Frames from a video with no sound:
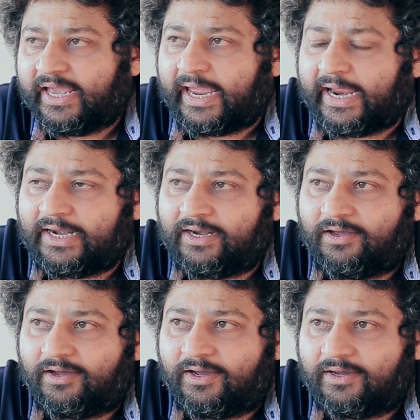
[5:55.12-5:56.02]
And
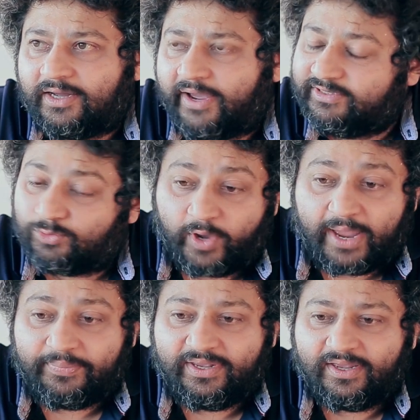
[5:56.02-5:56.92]
uh, I was so
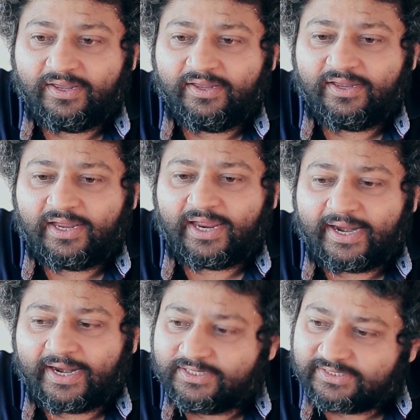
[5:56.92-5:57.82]
happy
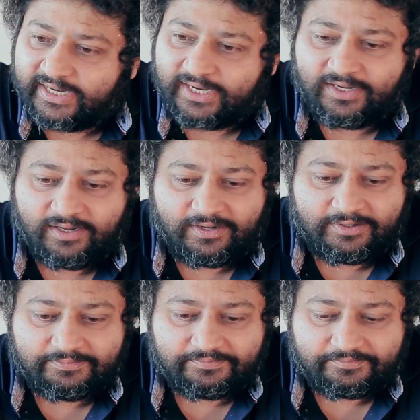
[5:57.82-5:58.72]
and I said,
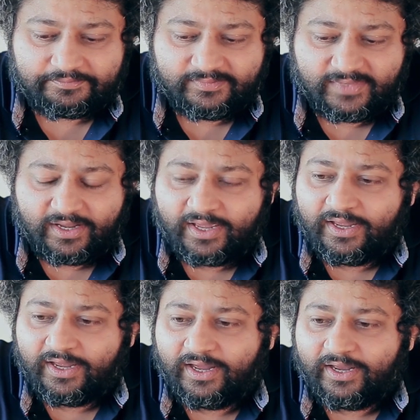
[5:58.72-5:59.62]
uh,
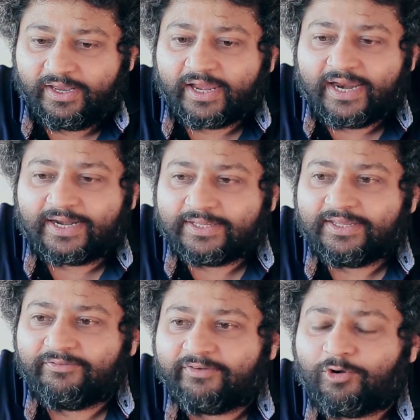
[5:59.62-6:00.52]
great, I
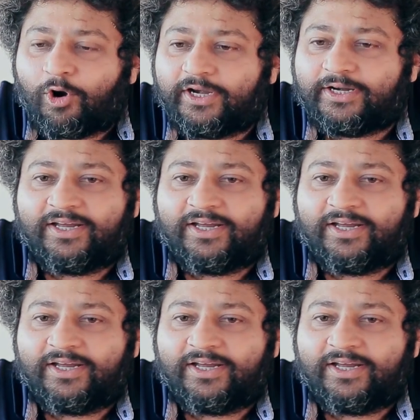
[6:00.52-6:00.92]
think we've got it.